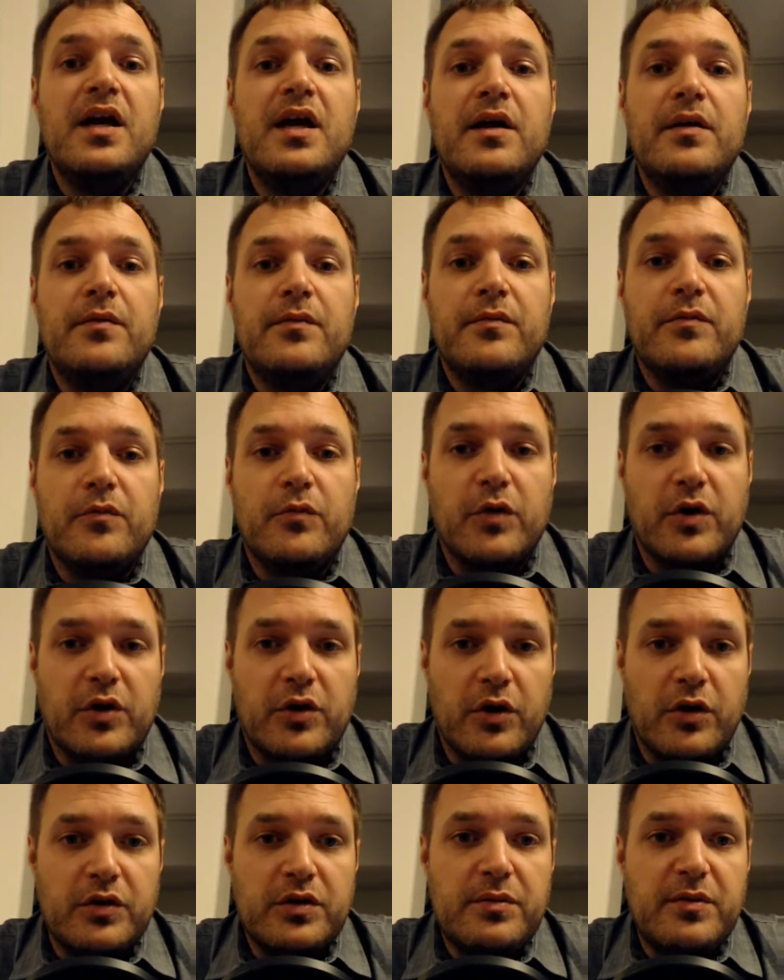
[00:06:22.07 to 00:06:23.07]
We're
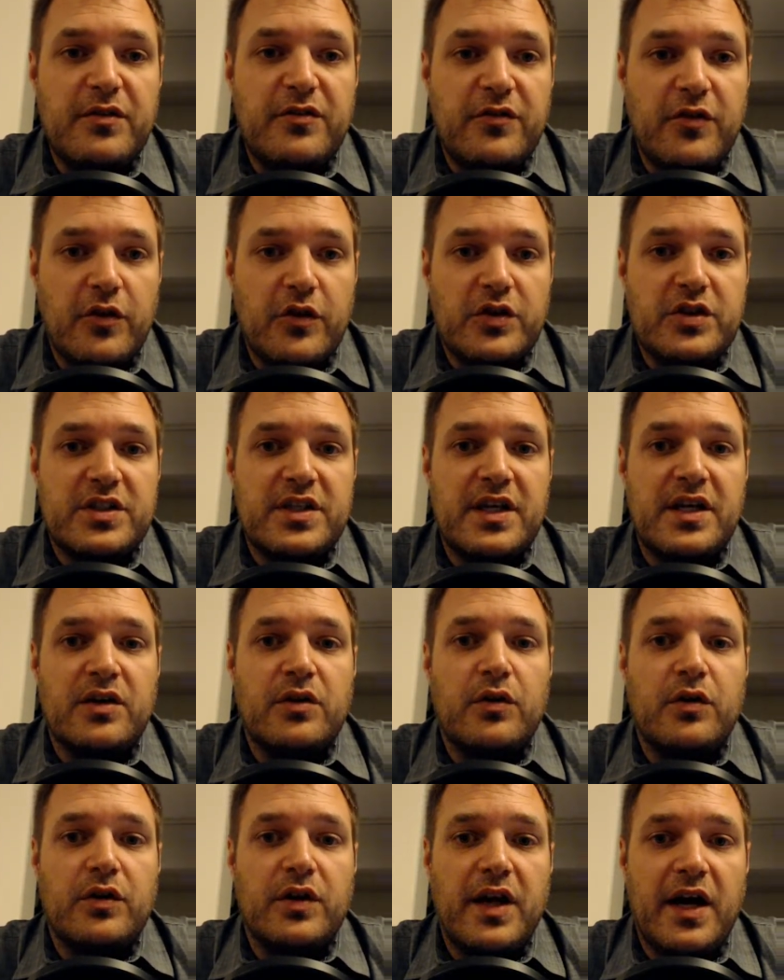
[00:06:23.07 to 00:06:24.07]
going to be focusing
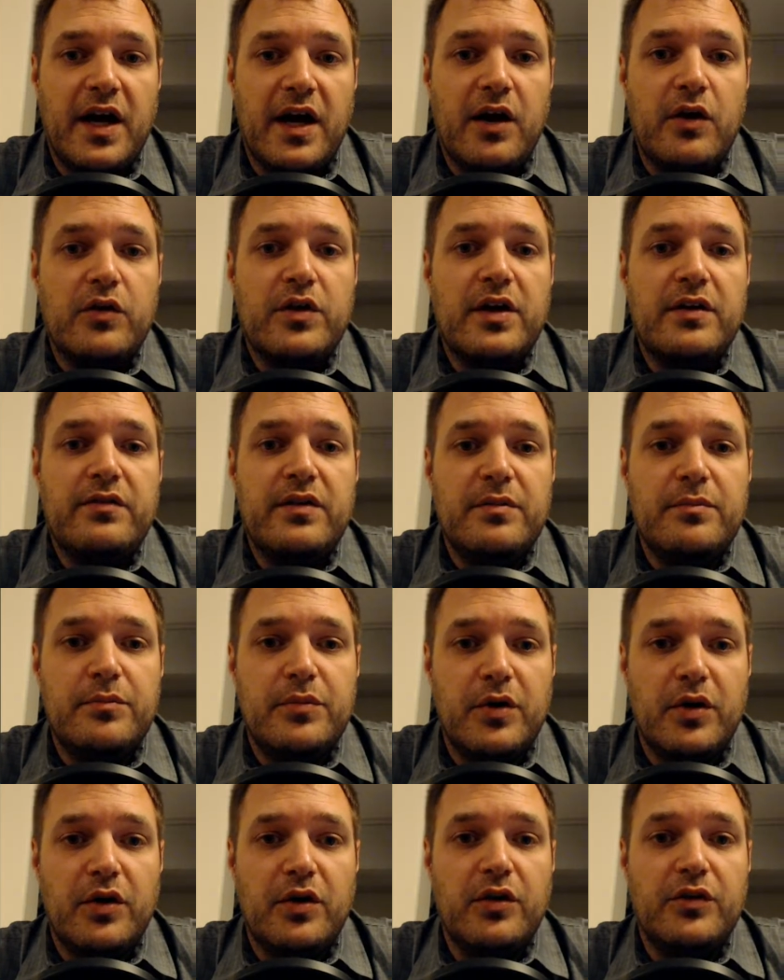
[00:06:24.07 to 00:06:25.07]
on how can we
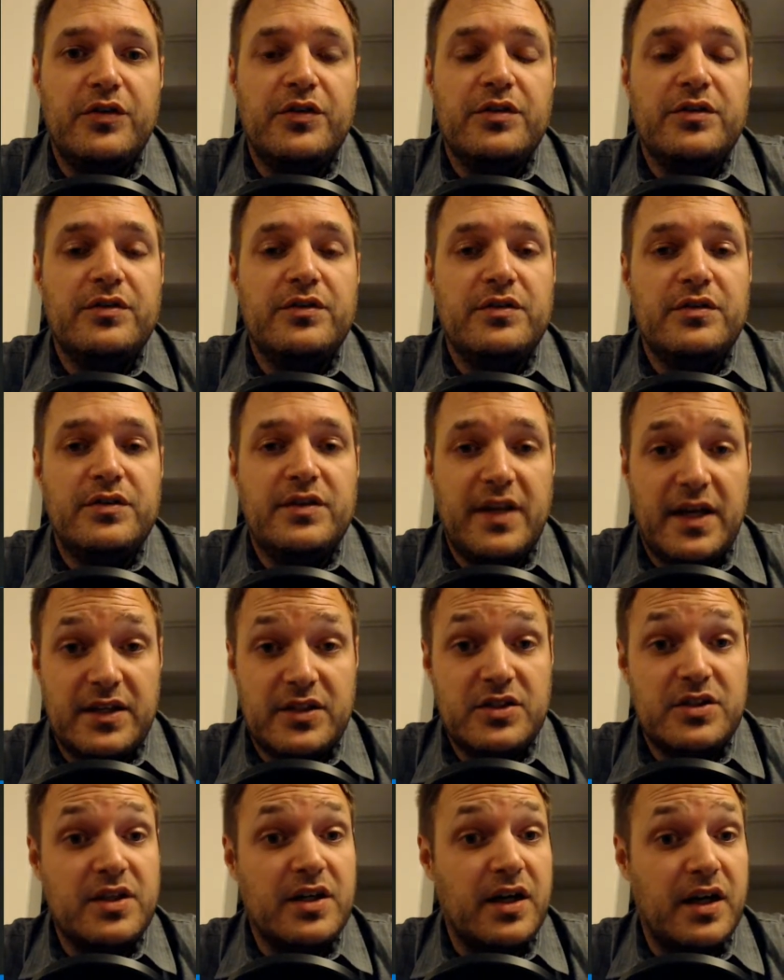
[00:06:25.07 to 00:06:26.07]
build tests
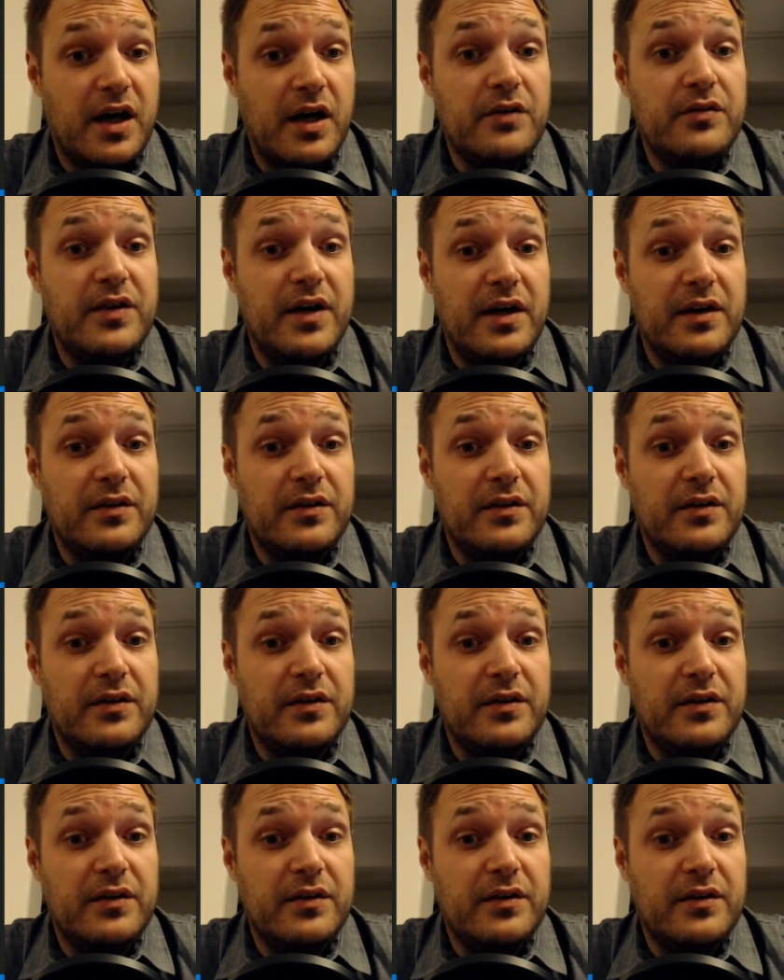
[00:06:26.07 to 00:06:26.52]
around that